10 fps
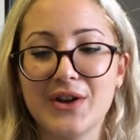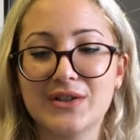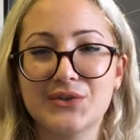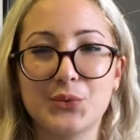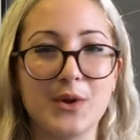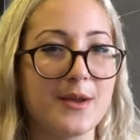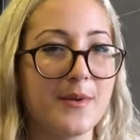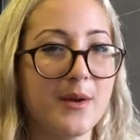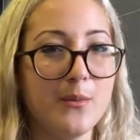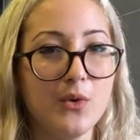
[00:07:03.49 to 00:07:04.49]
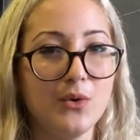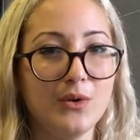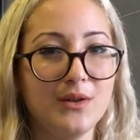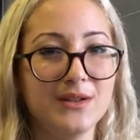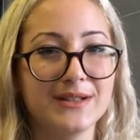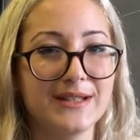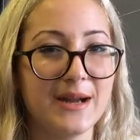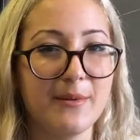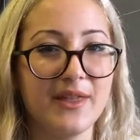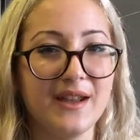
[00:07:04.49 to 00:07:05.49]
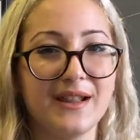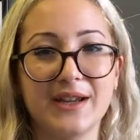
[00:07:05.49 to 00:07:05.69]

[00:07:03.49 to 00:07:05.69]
swimming pool type thing,